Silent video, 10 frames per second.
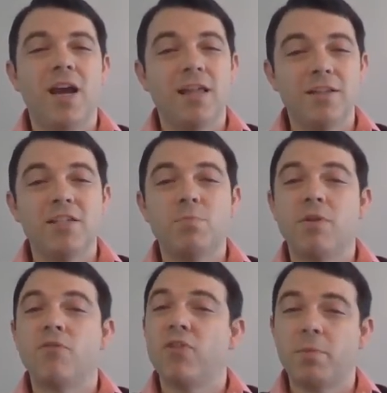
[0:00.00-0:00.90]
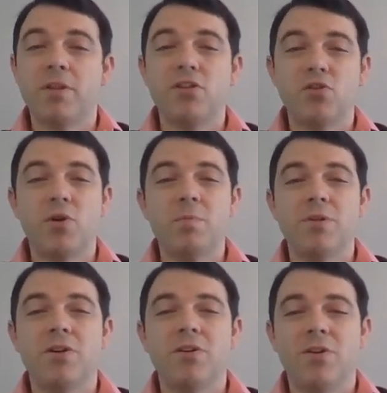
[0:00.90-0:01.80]
and this has been Flipping the
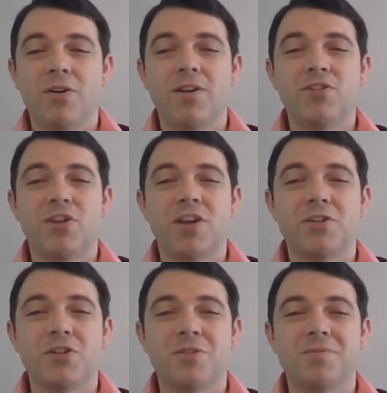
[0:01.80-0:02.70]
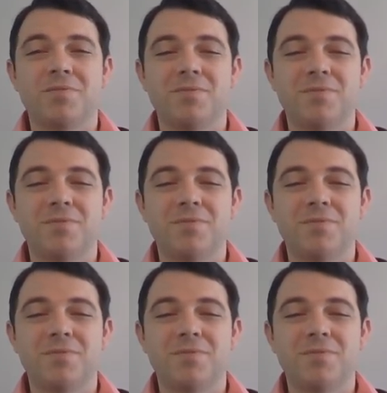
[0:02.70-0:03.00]
Script on Education.